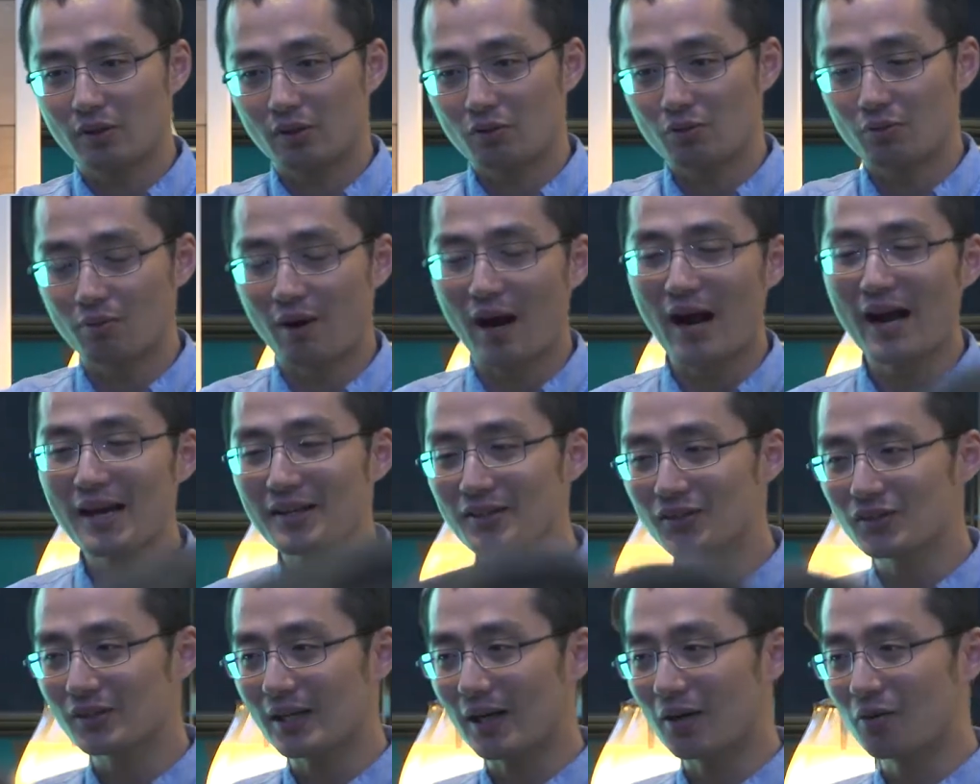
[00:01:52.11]

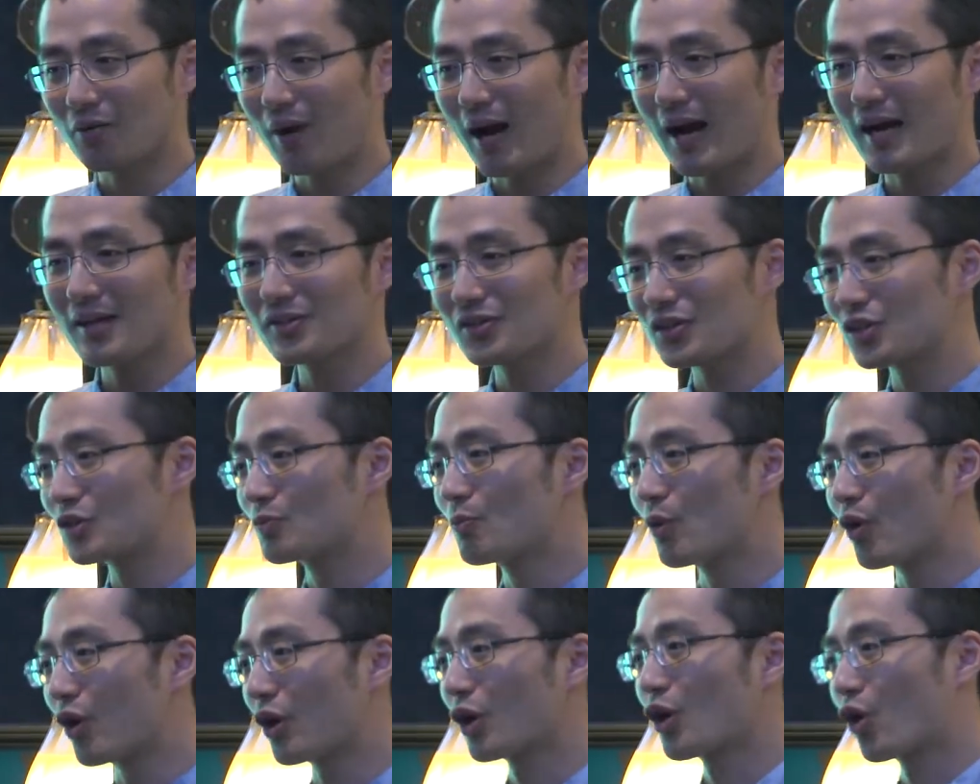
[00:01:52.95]
arises
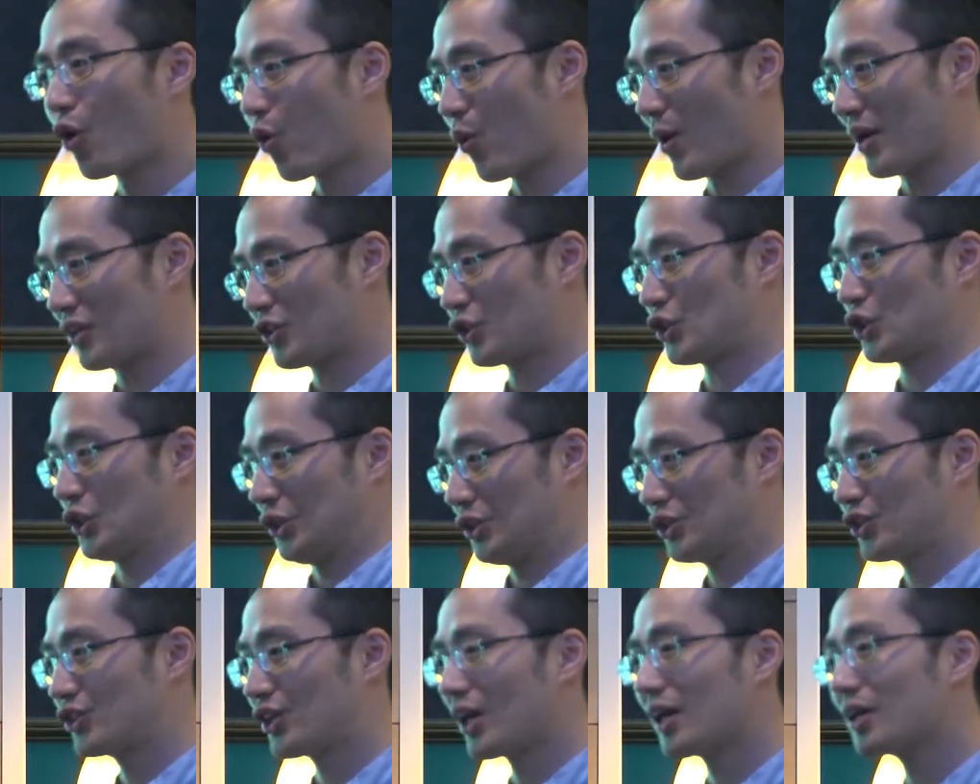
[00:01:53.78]
more
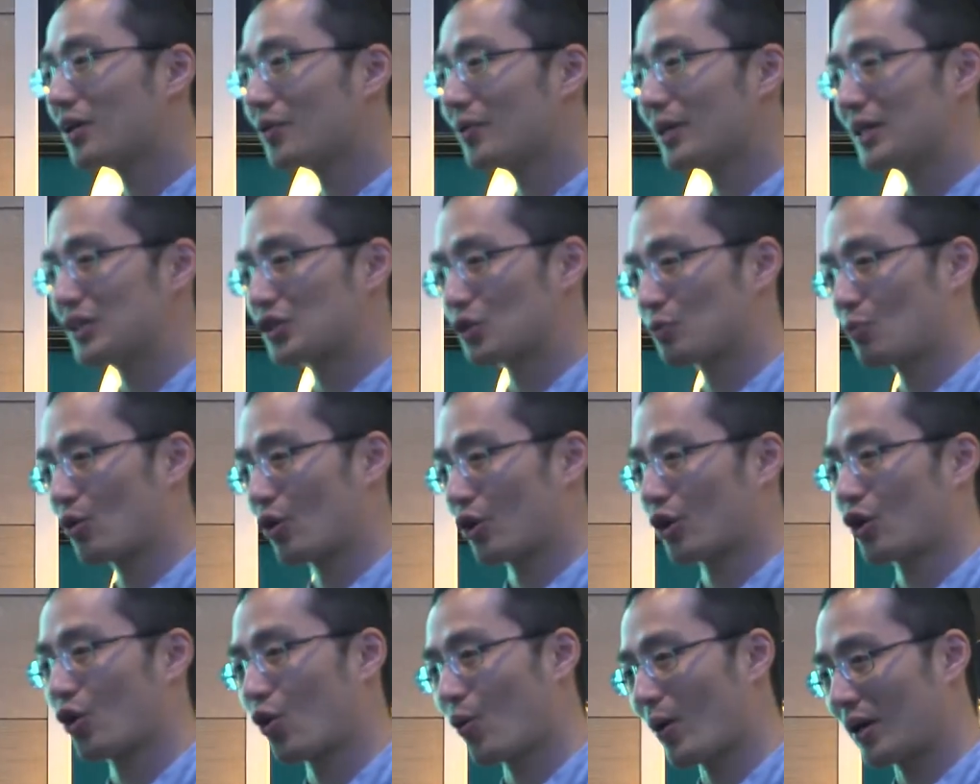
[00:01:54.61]
question, generates
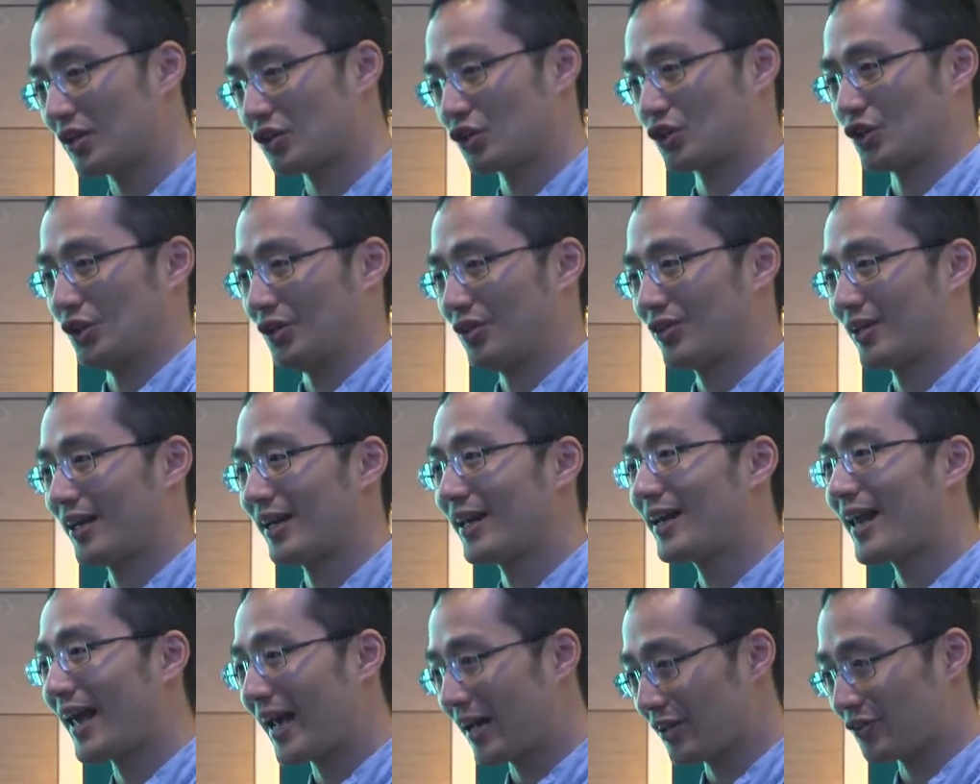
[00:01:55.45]
more question than
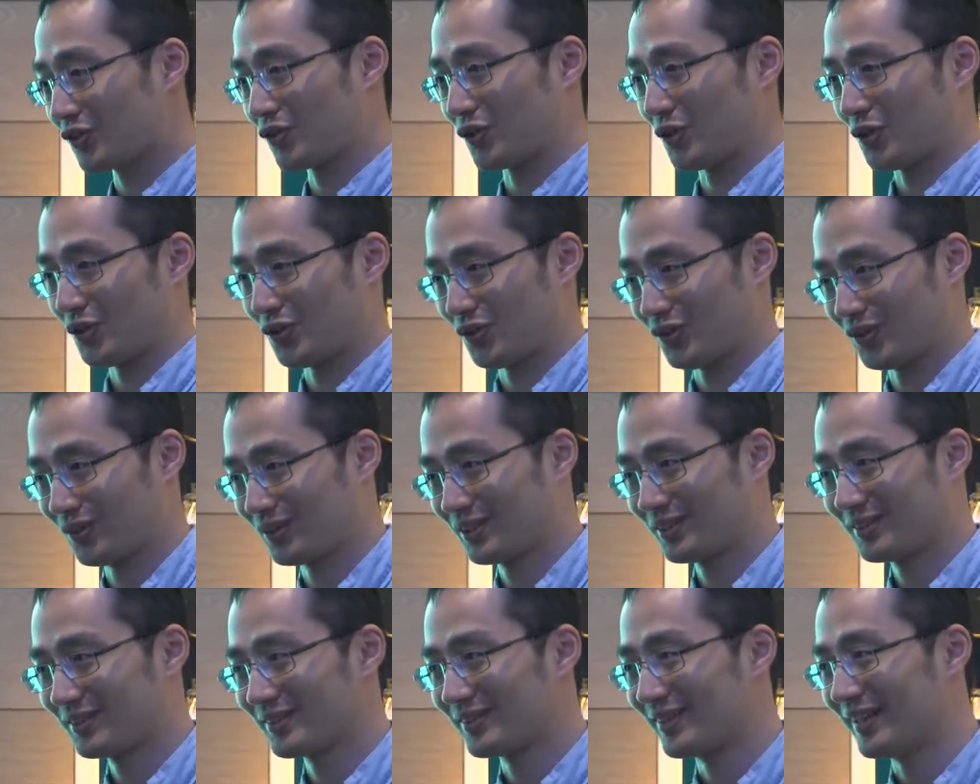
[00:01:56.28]
it answers,
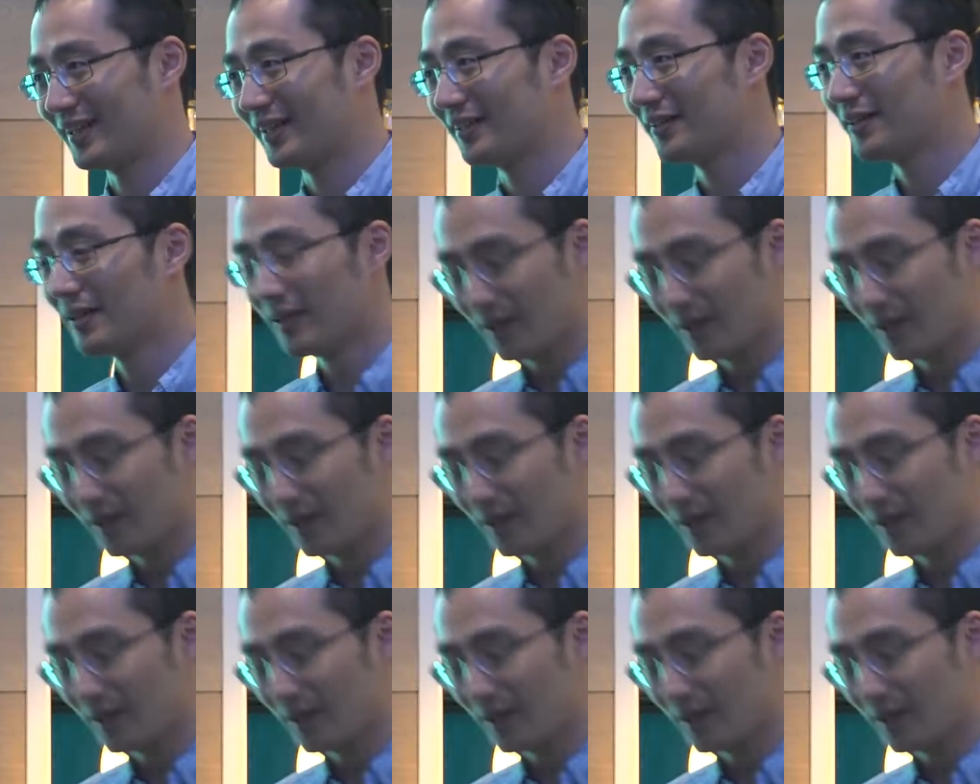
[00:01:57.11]
right?